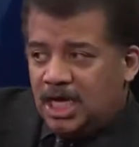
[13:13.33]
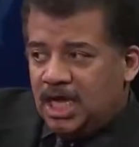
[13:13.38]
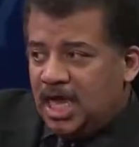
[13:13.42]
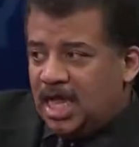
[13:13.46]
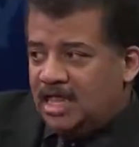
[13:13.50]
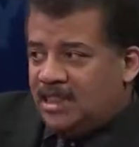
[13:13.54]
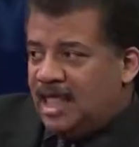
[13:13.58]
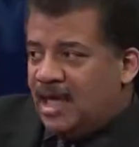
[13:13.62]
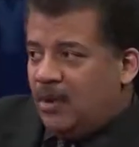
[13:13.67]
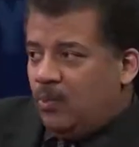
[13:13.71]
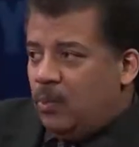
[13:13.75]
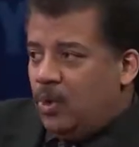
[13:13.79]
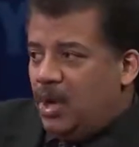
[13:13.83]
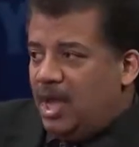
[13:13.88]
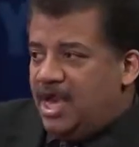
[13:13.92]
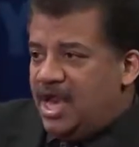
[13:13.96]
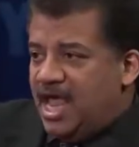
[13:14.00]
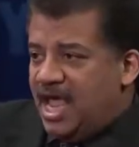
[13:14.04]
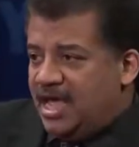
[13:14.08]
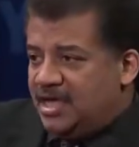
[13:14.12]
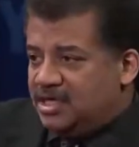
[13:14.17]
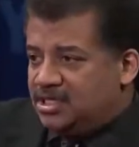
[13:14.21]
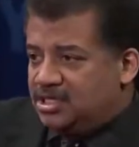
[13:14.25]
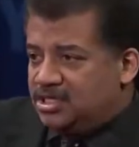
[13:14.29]
and that 1
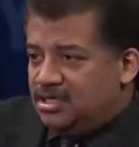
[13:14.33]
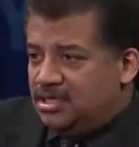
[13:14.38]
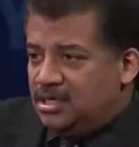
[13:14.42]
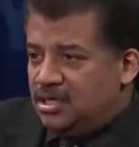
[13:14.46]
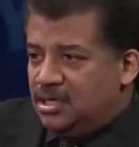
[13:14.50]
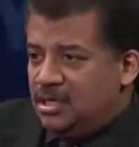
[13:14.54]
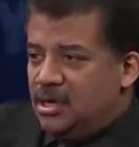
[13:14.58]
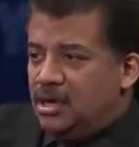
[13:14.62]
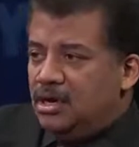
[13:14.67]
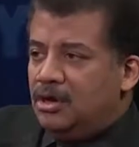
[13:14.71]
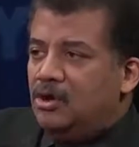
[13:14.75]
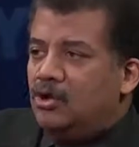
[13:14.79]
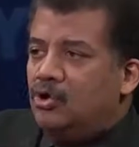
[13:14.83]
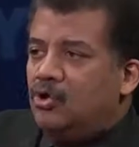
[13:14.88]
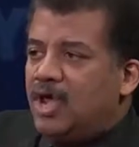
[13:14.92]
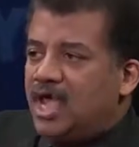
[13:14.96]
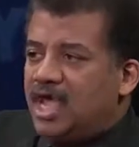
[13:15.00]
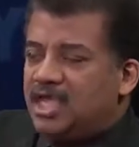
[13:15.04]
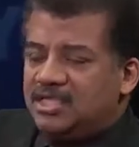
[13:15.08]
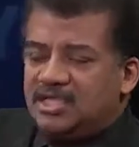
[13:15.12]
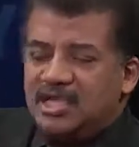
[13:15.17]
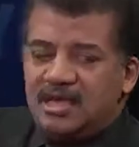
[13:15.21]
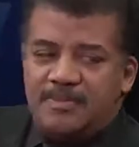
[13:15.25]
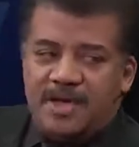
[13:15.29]
has no
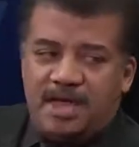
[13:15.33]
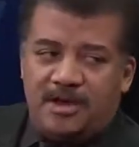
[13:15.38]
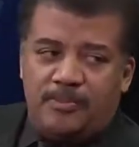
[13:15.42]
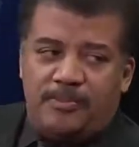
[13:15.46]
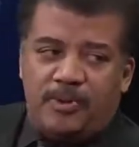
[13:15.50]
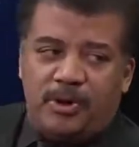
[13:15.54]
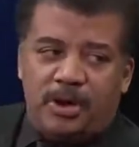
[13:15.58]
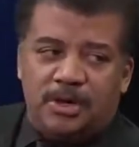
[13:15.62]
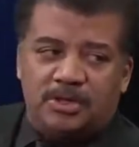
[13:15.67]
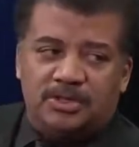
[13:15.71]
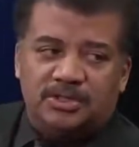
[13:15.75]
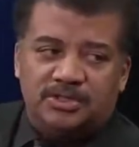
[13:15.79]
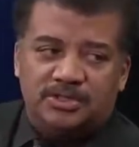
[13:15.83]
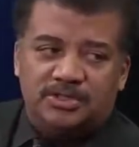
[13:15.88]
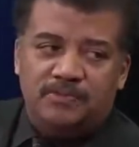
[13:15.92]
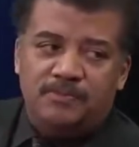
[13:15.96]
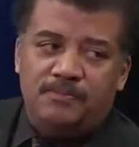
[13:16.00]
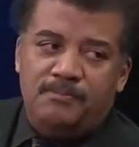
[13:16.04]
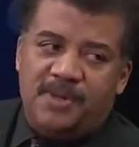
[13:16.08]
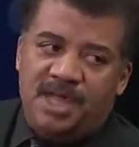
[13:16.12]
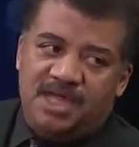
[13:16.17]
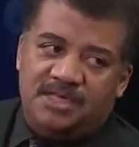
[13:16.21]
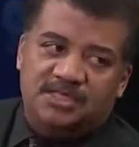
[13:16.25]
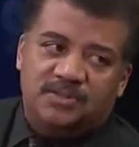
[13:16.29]
antimatter particle to
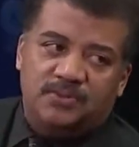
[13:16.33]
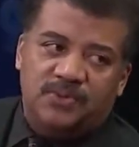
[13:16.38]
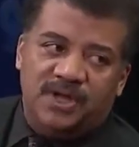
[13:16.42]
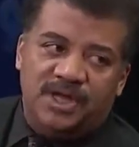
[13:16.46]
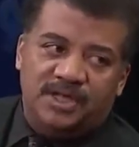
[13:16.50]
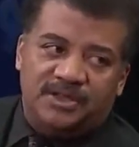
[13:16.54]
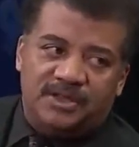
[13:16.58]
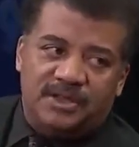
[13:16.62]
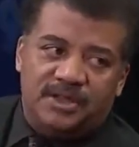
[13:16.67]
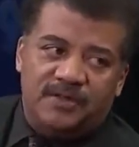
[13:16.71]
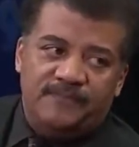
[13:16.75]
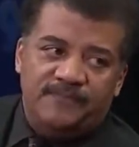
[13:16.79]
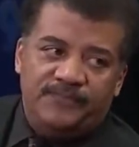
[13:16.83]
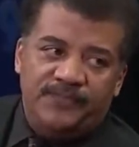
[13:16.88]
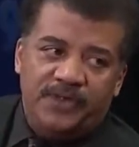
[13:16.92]
mate with.